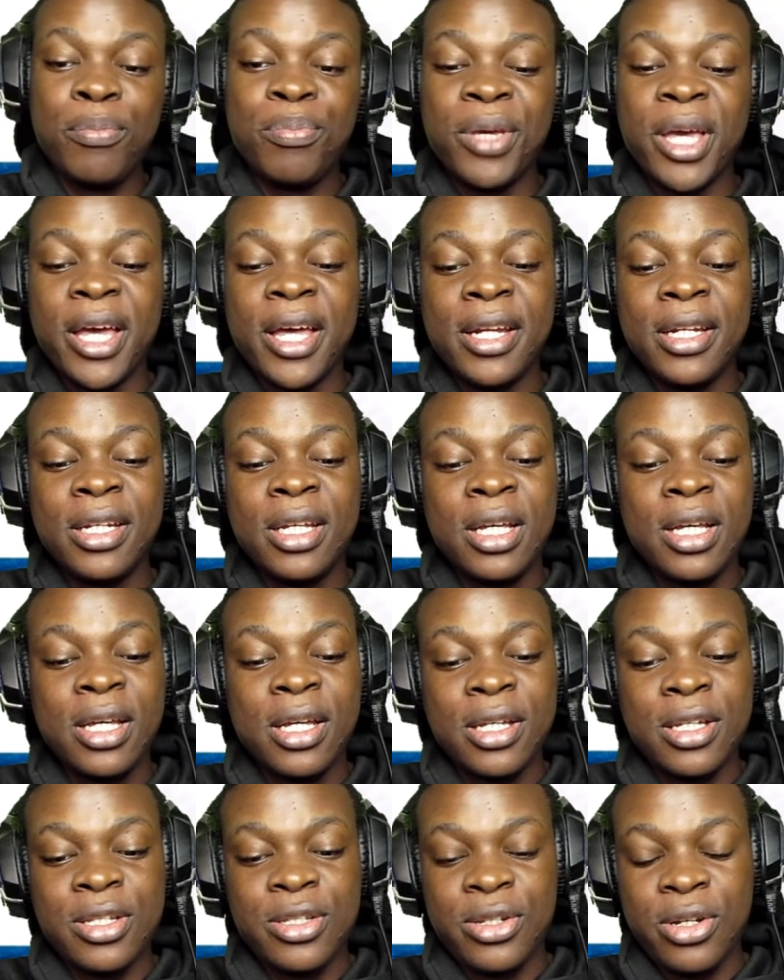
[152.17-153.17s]
P N
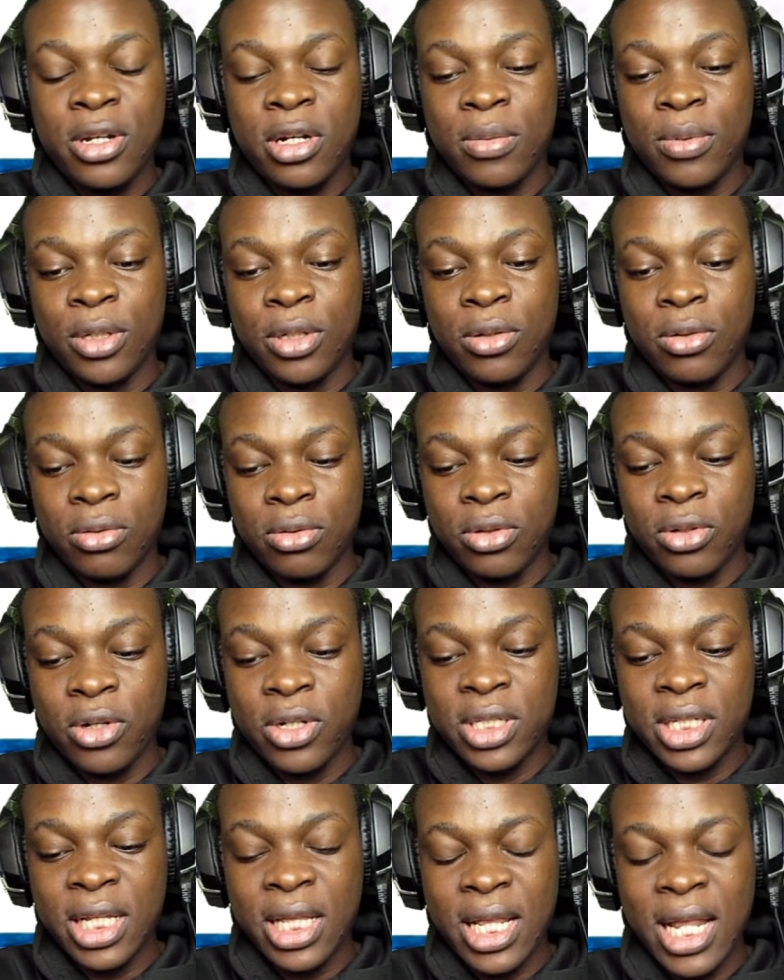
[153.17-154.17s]
is gonna be good,
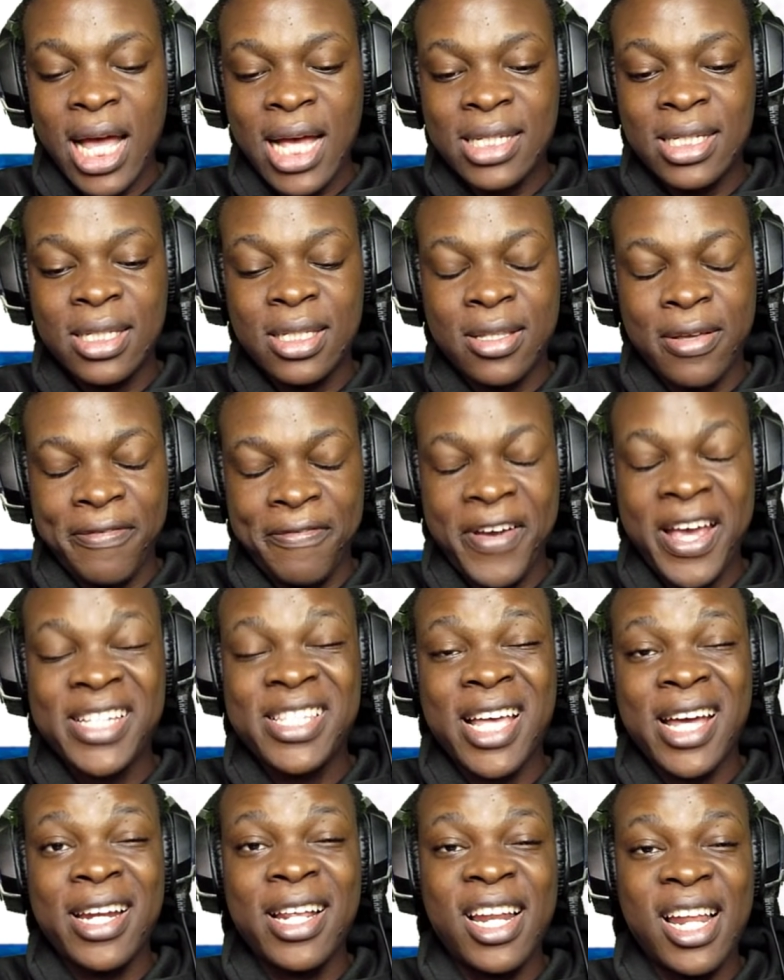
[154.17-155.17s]
because the last the
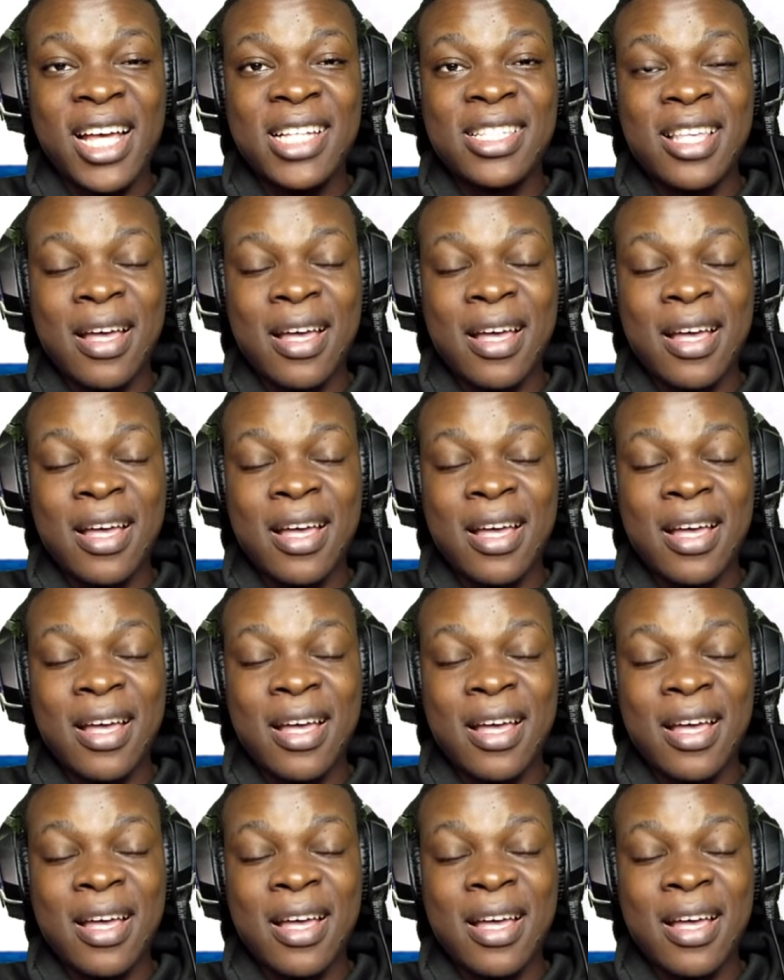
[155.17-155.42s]
first and the last